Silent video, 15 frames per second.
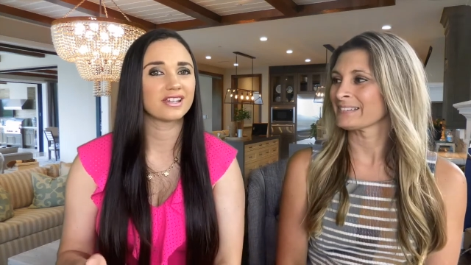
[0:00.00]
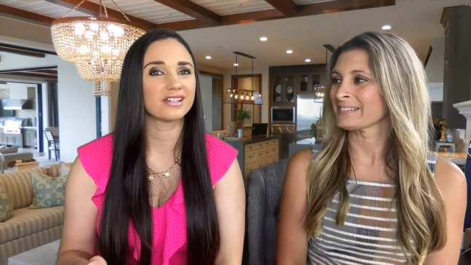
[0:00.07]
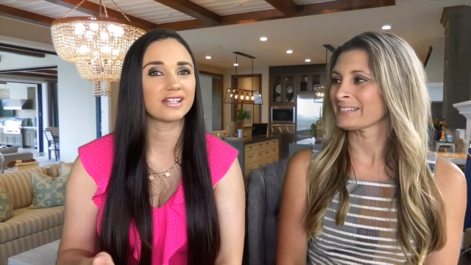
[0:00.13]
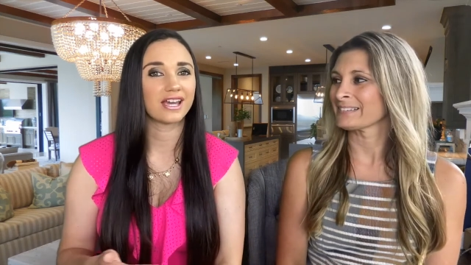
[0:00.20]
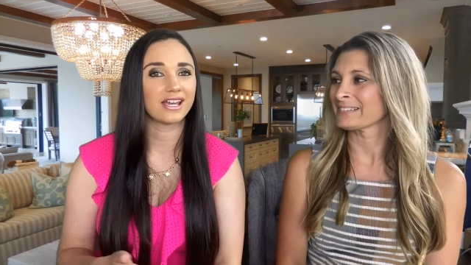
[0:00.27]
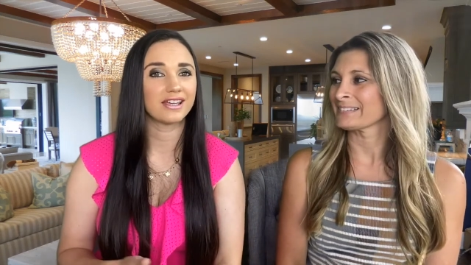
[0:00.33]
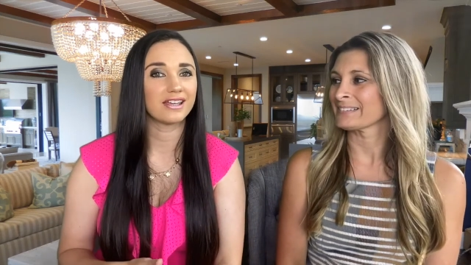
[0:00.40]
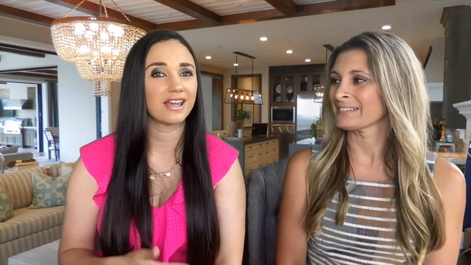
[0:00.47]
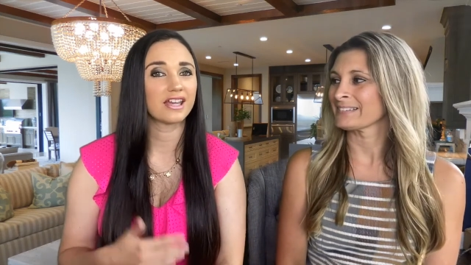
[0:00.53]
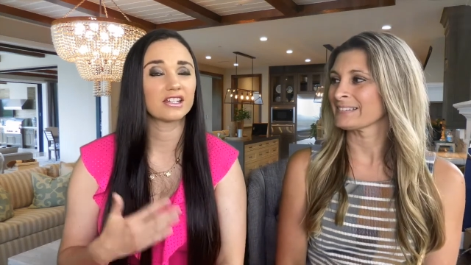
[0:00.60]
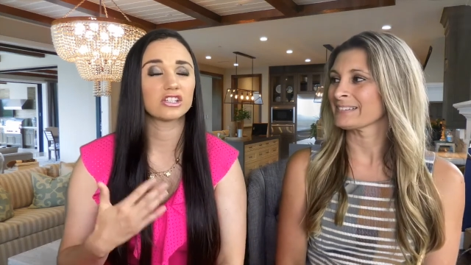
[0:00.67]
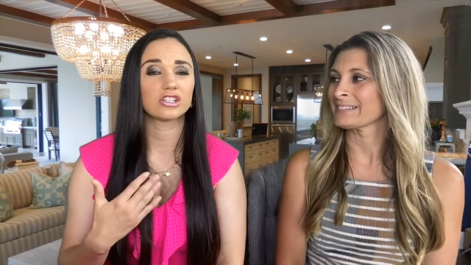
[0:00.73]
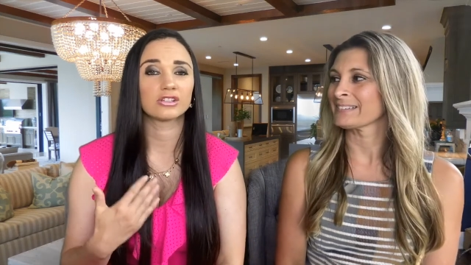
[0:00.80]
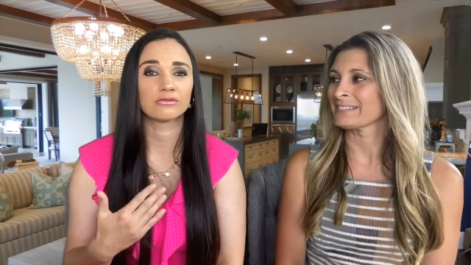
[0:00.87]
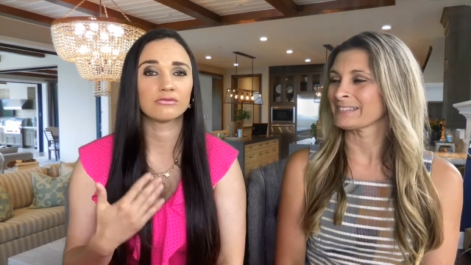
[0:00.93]
Speaker 1: today
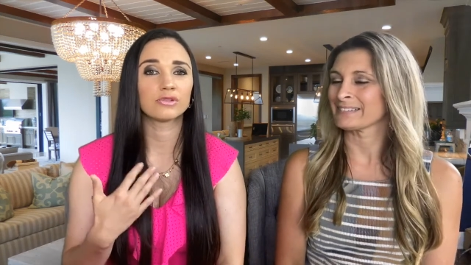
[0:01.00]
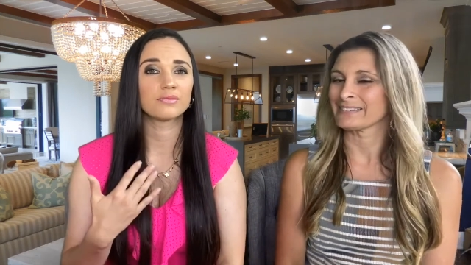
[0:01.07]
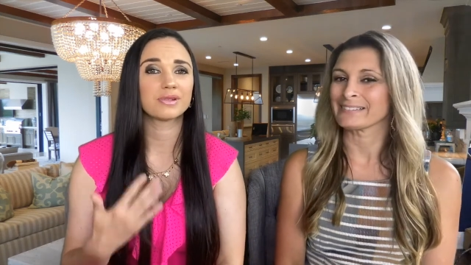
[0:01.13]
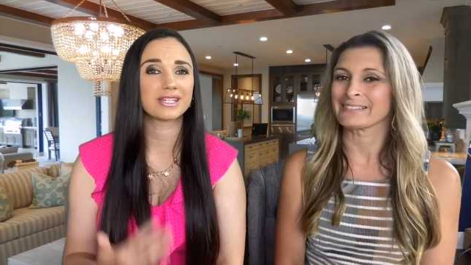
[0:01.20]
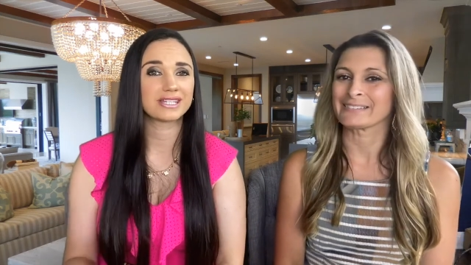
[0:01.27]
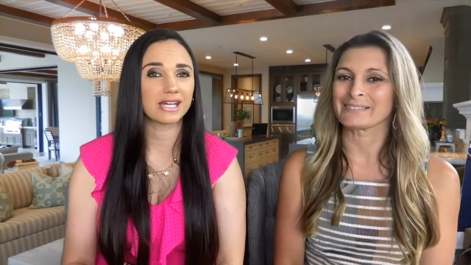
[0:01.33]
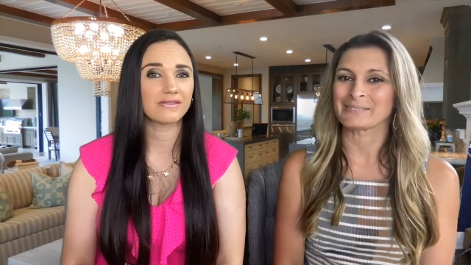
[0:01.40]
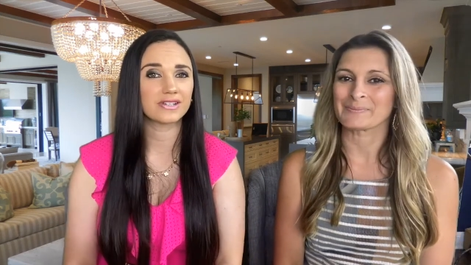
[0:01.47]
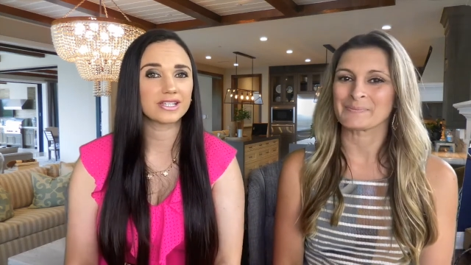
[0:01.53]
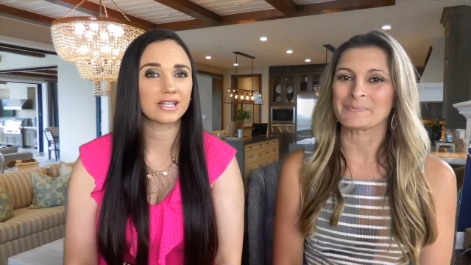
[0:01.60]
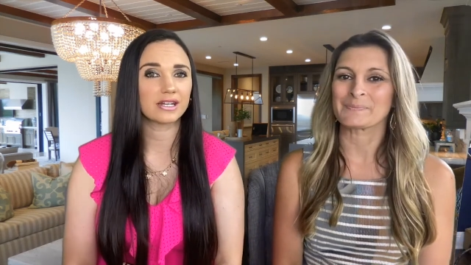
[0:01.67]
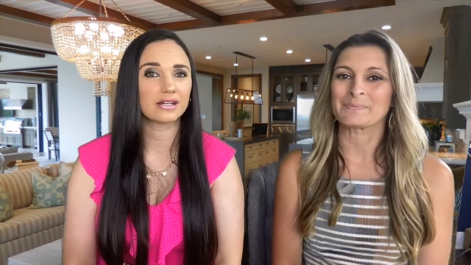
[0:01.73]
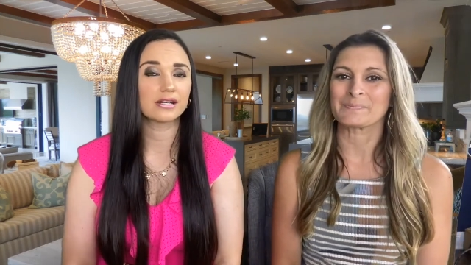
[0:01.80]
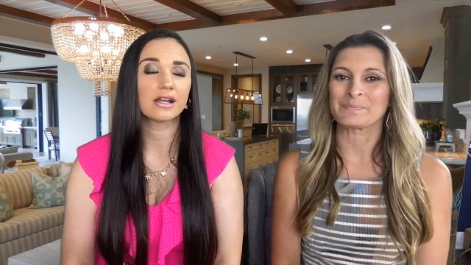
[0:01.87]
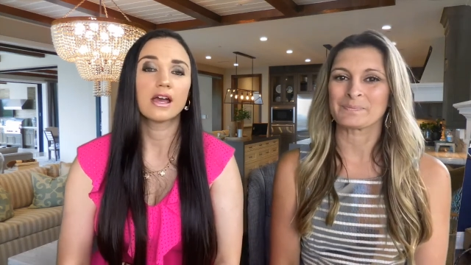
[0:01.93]
and you would be
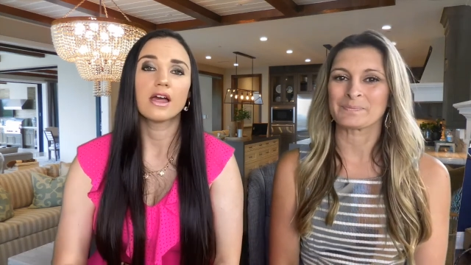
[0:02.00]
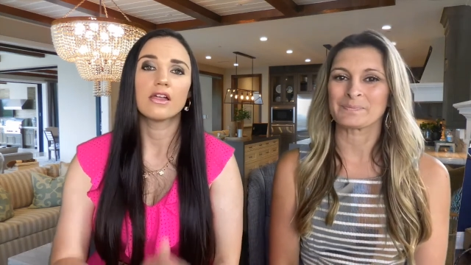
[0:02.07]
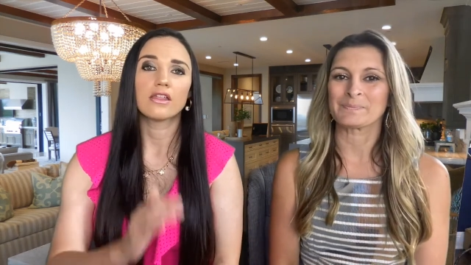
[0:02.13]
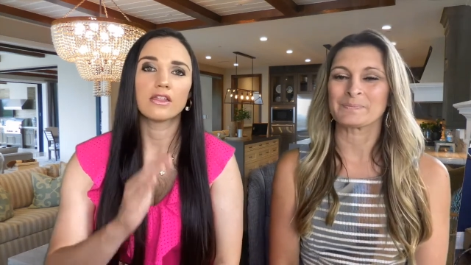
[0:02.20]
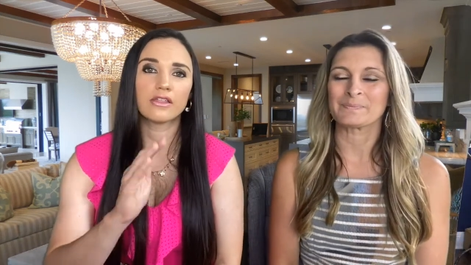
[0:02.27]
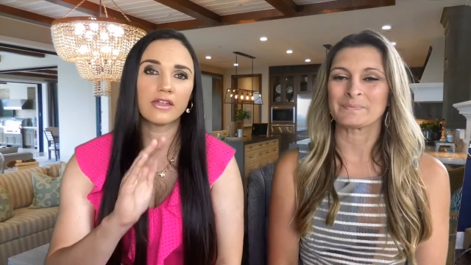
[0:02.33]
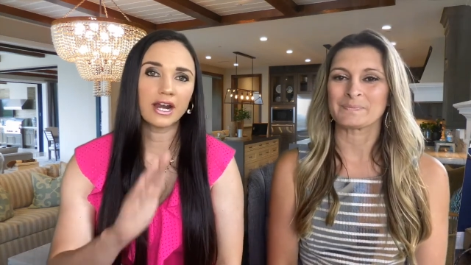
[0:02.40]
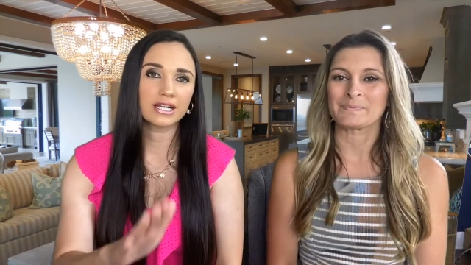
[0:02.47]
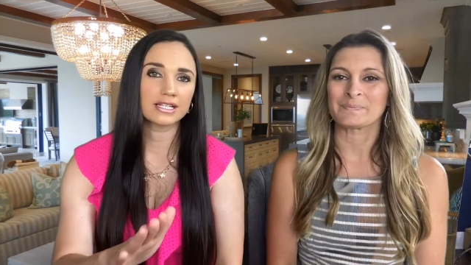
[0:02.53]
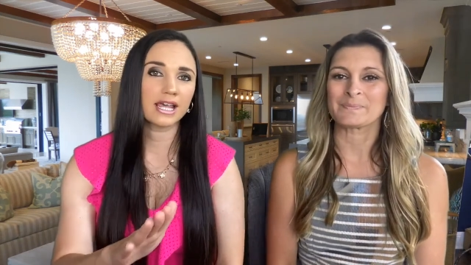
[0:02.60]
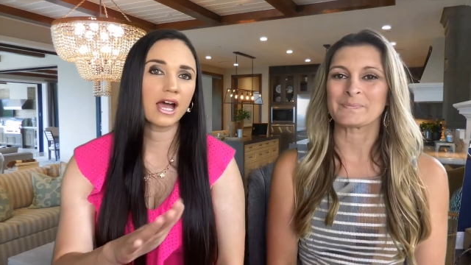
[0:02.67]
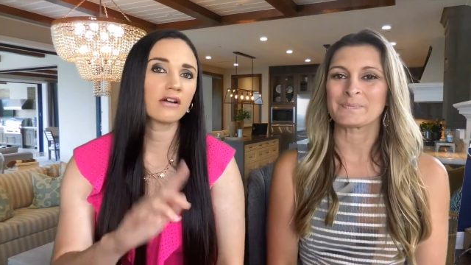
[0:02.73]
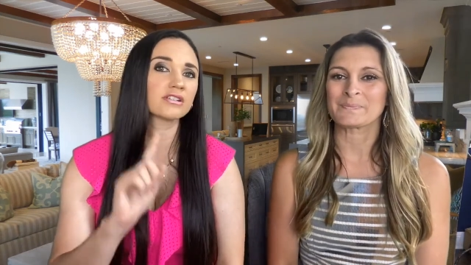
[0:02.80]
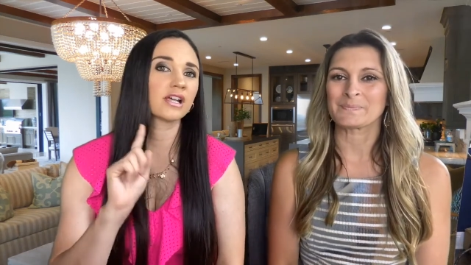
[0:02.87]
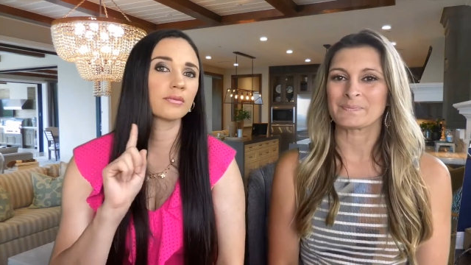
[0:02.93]
devastated, that is the
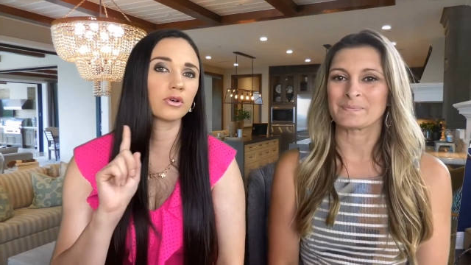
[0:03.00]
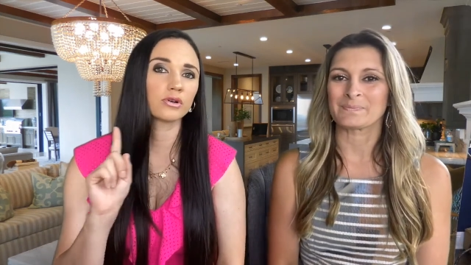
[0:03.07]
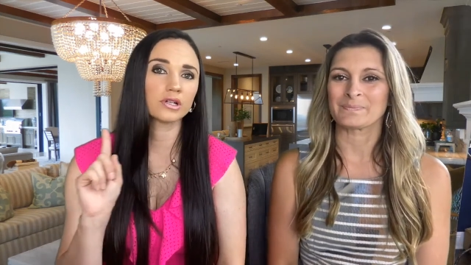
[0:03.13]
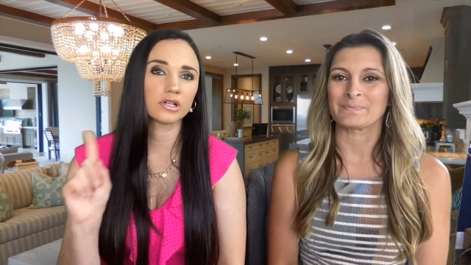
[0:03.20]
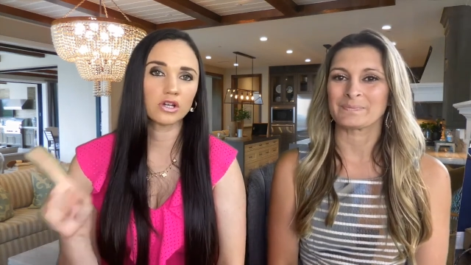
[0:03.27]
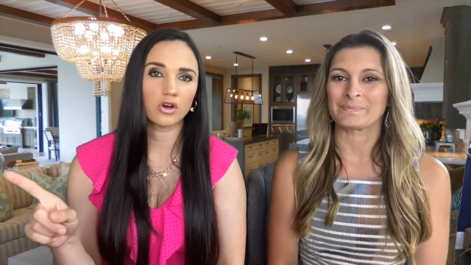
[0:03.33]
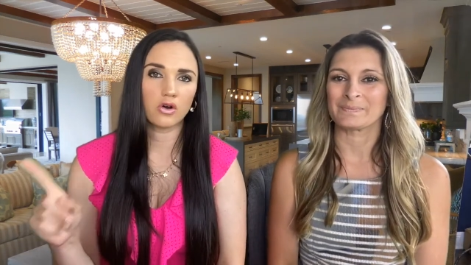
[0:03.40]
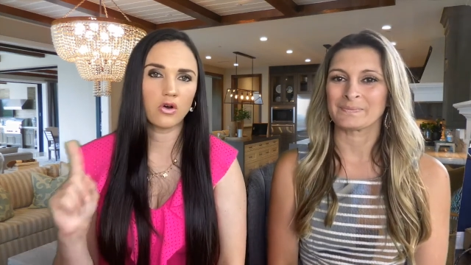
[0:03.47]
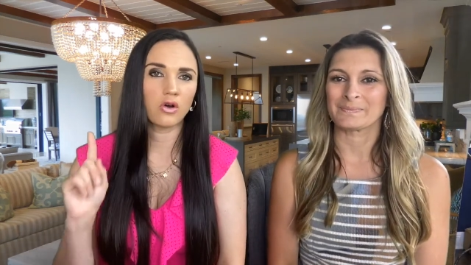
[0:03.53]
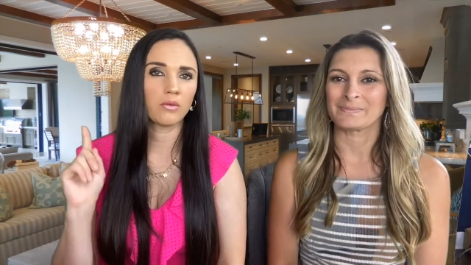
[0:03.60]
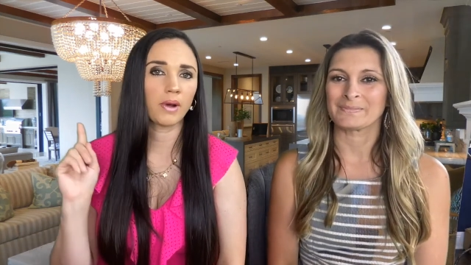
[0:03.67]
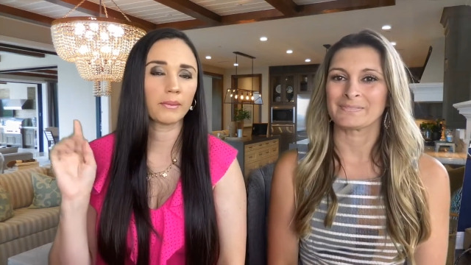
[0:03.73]
house I'm going to go home.